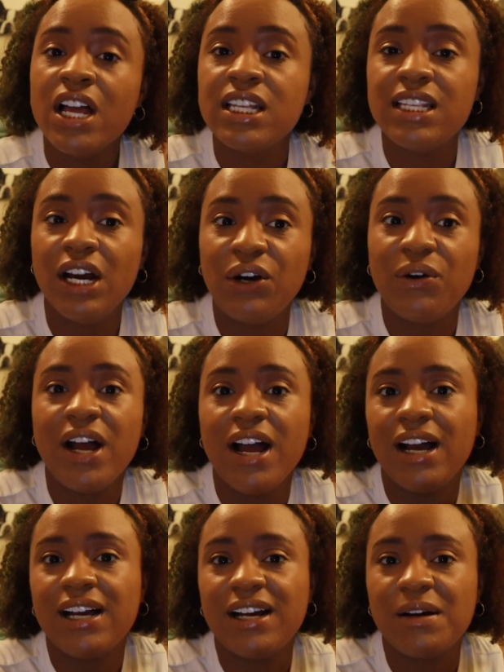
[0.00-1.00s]
So
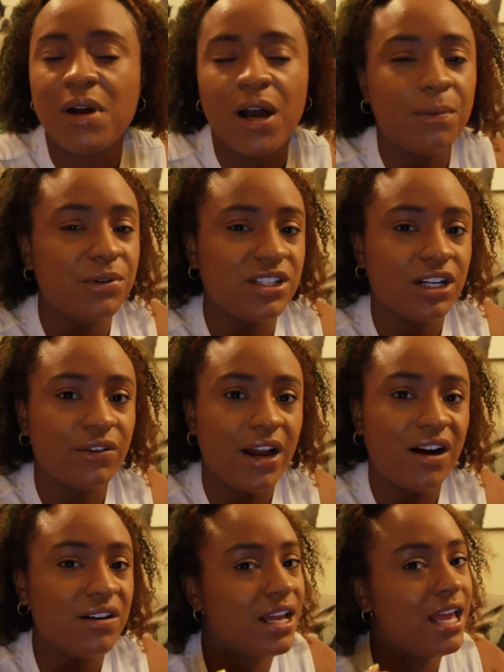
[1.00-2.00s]
I hope you stick
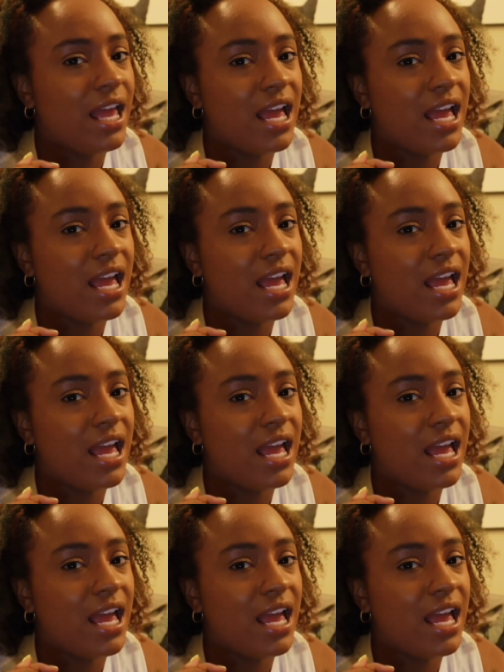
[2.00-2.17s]
around